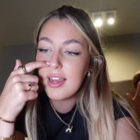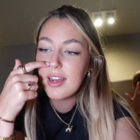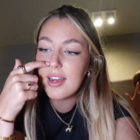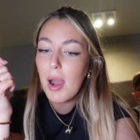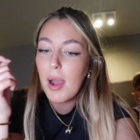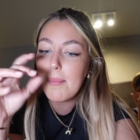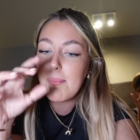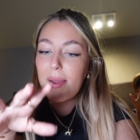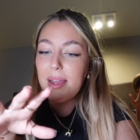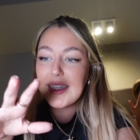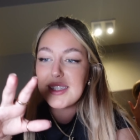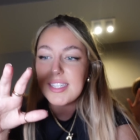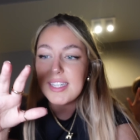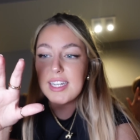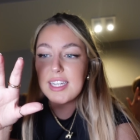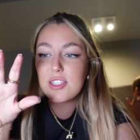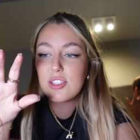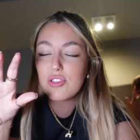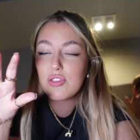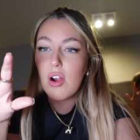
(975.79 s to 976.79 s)
I'm
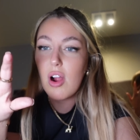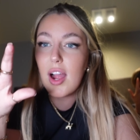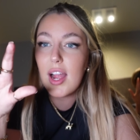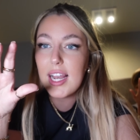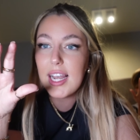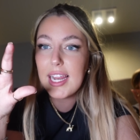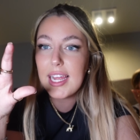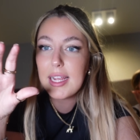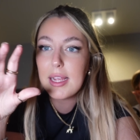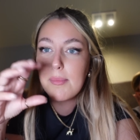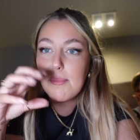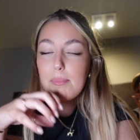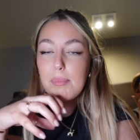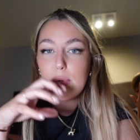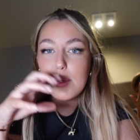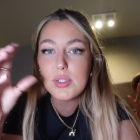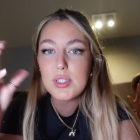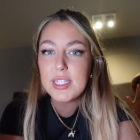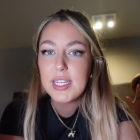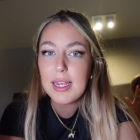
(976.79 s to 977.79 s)
basically trialing
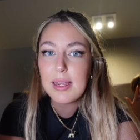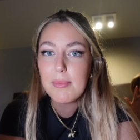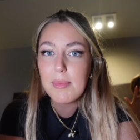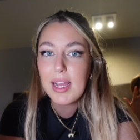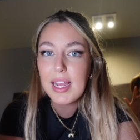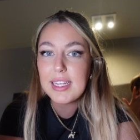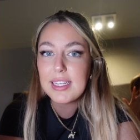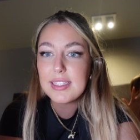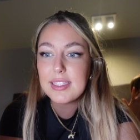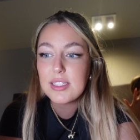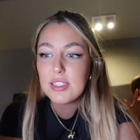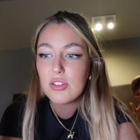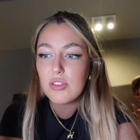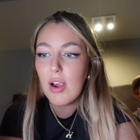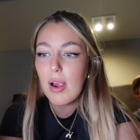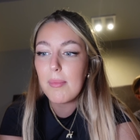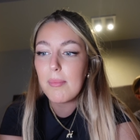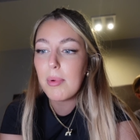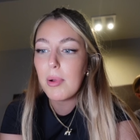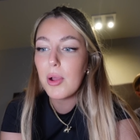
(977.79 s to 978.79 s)
boosting my
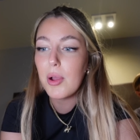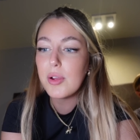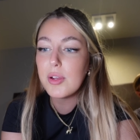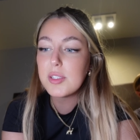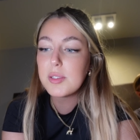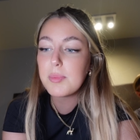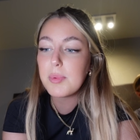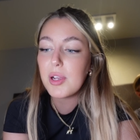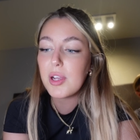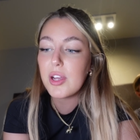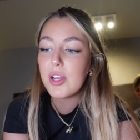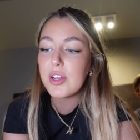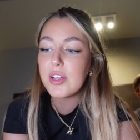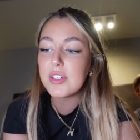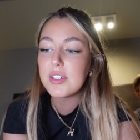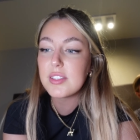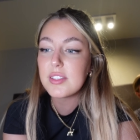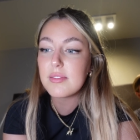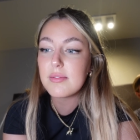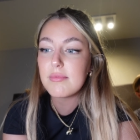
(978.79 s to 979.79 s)
Instagram post
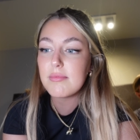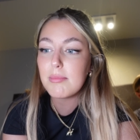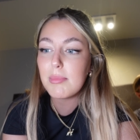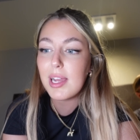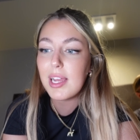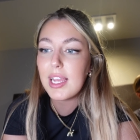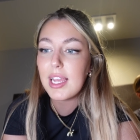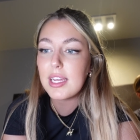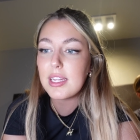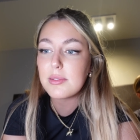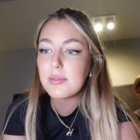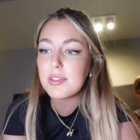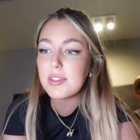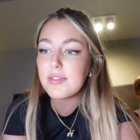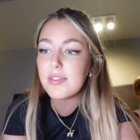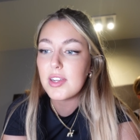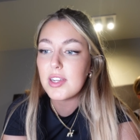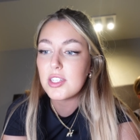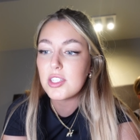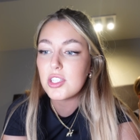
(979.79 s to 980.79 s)
because my engagement's
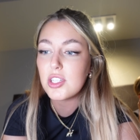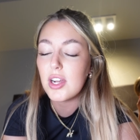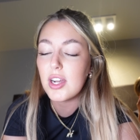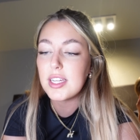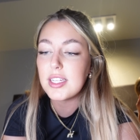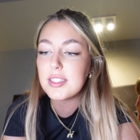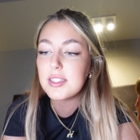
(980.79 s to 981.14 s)
fucking shite.